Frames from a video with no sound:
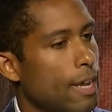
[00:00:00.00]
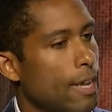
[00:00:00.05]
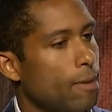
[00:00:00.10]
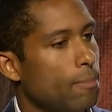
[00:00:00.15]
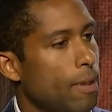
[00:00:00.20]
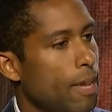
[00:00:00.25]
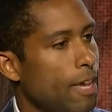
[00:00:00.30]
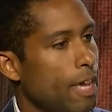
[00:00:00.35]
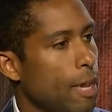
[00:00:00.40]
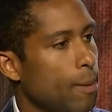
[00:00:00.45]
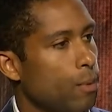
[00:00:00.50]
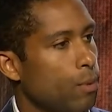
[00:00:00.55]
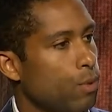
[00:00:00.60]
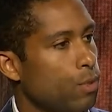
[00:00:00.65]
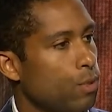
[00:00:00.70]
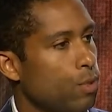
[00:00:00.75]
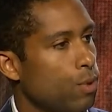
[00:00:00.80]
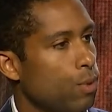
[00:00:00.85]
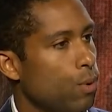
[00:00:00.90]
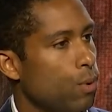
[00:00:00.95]
being able
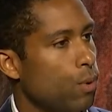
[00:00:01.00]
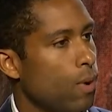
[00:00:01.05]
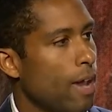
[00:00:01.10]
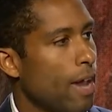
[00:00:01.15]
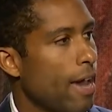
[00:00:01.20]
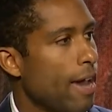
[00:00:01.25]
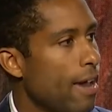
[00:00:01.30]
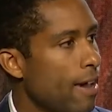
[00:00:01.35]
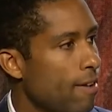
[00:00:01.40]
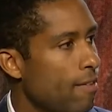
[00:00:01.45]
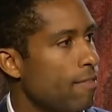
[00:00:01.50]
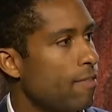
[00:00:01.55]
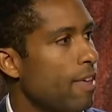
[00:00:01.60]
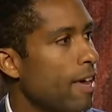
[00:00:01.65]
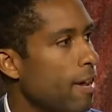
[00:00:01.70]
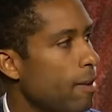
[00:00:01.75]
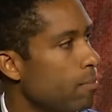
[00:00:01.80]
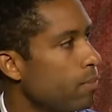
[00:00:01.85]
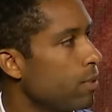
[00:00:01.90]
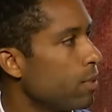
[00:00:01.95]
to have
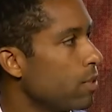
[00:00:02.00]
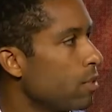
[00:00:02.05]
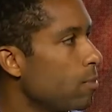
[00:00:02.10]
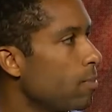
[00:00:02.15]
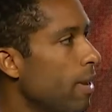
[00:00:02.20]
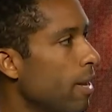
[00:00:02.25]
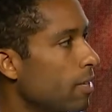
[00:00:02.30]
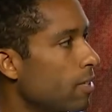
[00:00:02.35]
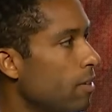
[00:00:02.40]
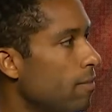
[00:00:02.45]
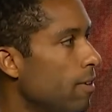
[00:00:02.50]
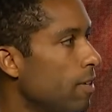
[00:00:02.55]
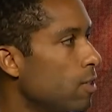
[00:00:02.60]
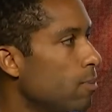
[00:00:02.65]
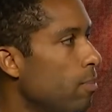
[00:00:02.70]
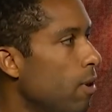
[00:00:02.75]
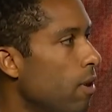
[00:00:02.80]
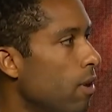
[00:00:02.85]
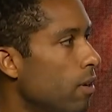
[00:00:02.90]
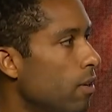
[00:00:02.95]
that perspective as
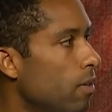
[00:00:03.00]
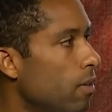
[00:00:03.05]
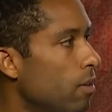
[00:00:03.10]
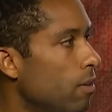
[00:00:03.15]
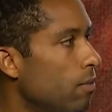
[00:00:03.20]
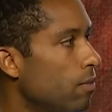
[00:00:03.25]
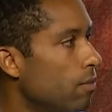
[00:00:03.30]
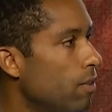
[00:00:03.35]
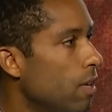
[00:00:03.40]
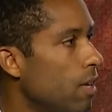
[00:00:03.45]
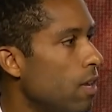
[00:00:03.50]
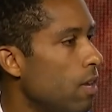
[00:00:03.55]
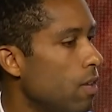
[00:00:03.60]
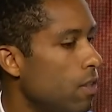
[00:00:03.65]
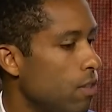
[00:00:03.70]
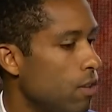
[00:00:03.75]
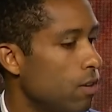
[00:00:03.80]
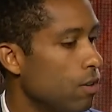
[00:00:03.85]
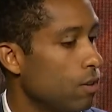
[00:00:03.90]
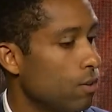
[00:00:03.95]
part of
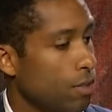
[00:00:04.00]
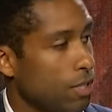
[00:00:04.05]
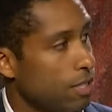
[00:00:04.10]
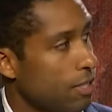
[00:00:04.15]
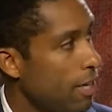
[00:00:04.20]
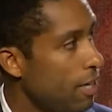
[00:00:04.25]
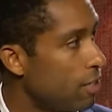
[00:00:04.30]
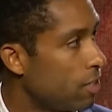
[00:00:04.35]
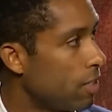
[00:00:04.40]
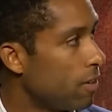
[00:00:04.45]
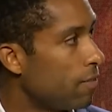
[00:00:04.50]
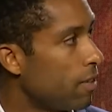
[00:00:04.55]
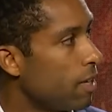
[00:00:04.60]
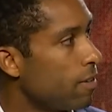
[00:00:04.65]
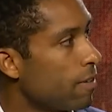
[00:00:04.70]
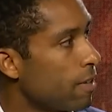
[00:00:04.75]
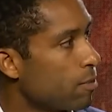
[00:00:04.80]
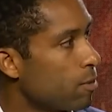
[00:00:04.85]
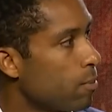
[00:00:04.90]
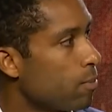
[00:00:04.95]
the early stages of the
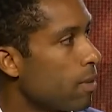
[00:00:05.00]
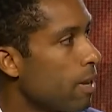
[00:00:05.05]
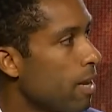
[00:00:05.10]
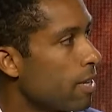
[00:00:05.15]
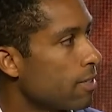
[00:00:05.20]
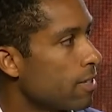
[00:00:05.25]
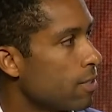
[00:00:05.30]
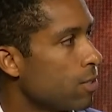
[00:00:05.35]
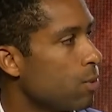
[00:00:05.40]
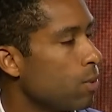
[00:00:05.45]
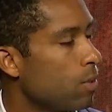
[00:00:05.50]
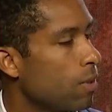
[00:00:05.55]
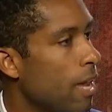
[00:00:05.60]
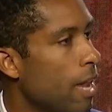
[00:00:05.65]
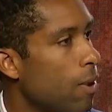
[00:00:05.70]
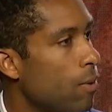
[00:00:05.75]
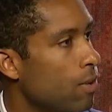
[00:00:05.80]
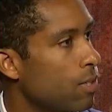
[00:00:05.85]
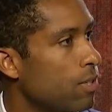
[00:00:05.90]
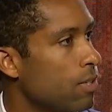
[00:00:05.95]
investment process to
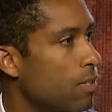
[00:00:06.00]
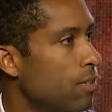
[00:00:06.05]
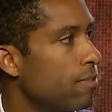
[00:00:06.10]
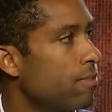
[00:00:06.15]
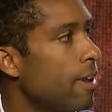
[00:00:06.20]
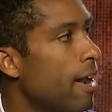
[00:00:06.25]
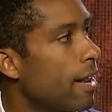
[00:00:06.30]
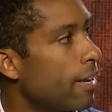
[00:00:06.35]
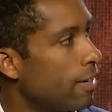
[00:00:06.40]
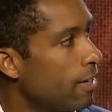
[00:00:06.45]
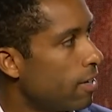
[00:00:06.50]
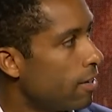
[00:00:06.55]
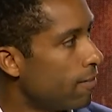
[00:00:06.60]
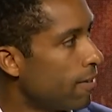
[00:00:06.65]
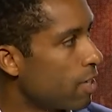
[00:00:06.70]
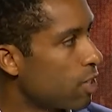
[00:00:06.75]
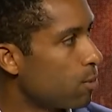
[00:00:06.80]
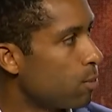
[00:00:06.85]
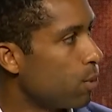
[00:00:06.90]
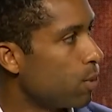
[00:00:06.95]
allow us to define an
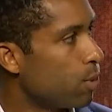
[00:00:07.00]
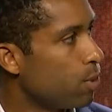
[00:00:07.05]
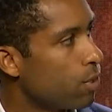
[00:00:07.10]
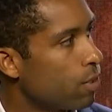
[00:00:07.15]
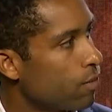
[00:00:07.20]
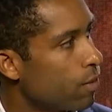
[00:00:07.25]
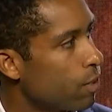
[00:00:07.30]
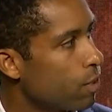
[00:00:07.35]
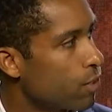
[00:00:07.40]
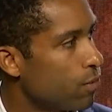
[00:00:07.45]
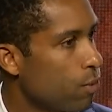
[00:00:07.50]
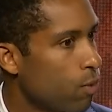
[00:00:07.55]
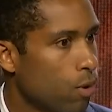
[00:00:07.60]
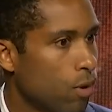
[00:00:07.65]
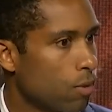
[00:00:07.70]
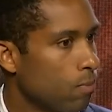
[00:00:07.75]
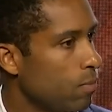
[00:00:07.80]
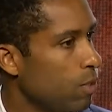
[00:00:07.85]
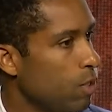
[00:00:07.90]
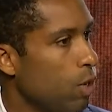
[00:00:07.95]
investable universe
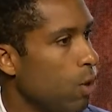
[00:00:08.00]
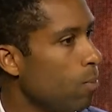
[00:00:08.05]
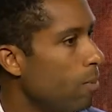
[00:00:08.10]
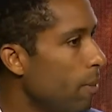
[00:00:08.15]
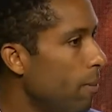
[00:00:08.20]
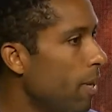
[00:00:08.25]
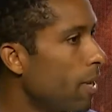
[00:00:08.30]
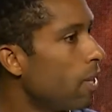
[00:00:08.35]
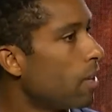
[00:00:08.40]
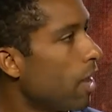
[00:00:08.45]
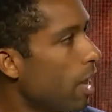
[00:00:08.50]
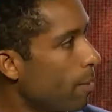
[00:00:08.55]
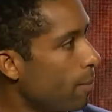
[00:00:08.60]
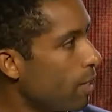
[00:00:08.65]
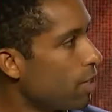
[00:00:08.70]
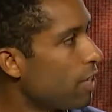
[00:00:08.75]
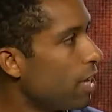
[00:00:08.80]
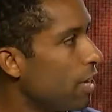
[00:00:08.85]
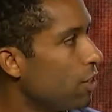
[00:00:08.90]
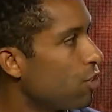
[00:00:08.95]
for, maybe a climate
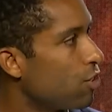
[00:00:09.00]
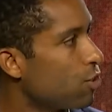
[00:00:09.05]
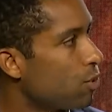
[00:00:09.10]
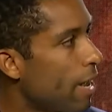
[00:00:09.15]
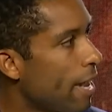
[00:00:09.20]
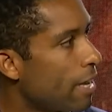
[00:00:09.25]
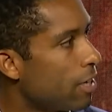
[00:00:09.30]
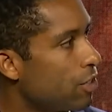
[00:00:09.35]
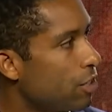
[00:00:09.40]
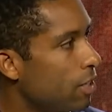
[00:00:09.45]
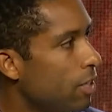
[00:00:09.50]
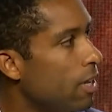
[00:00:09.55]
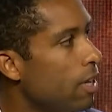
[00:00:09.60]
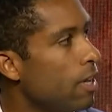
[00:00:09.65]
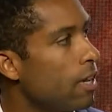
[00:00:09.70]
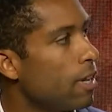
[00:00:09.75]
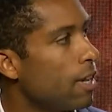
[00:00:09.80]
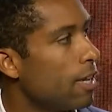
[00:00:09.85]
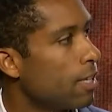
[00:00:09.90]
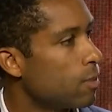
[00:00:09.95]
change strategy,
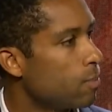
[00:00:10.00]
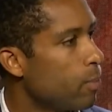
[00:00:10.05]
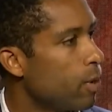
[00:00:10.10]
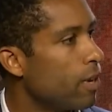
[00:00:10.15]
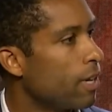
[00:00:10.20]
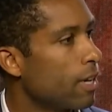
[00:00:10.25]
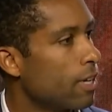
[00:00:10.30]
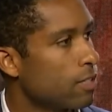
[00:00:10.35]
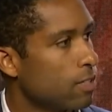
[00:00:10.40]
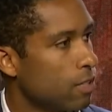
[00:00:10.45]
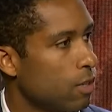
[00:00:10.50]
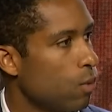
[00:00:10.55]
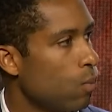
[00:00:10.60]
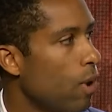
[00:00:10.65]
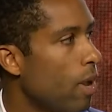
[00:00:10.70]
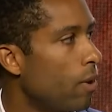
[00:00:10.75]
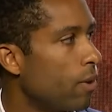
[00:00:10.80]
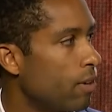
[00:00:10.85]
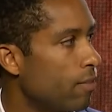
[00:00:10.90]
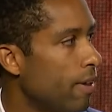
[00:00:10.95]
it's putting us in a
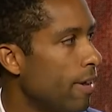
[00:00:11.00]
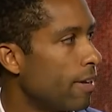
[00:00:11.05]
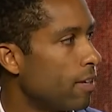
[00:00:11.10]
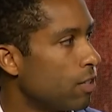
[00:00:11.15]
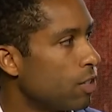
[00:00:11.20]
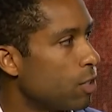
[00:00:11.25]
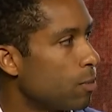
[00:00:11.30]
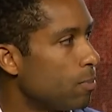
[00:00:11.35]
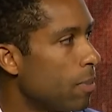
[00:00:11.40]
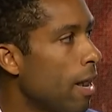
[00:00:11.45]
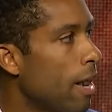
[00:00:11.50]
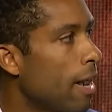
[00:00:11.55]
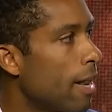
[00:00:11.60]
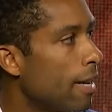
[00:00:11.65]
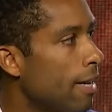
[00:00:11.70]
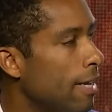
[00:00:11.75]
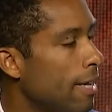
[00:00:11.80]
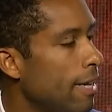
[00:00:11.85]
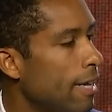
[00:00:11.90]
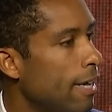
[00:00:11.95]
well-advantaged
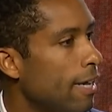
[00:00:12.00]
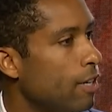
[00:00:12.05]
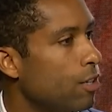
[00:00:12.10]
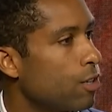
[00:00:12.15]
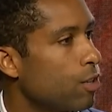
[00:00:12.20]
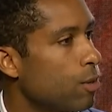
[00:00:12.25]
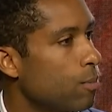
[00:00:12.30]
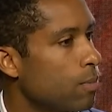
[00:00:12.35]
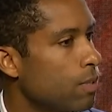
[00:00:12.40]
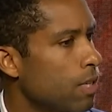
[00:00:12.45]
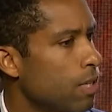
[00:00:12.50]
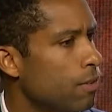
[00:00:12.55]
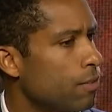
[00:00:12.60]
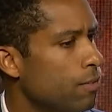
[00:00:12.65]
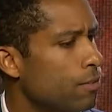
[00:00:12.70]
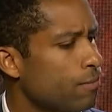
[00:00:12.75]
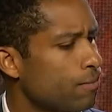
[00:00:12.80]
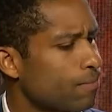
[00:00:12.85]
spot in terms of